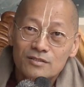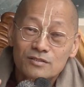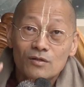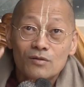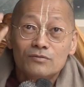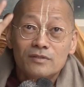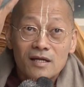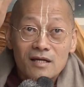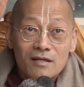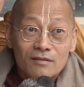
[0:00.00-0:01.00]
So
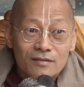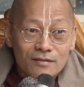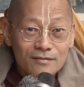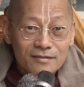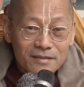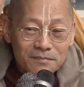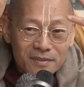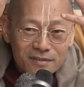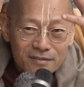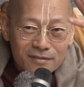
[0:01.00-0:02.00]
now all the
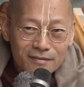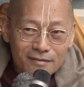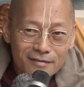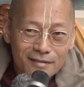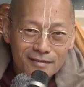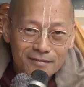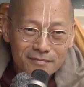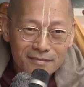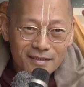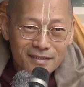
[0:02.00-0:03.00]
butter
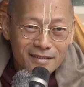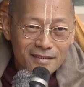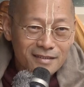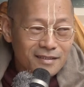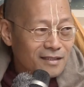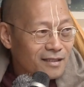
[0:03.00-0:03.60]
and milk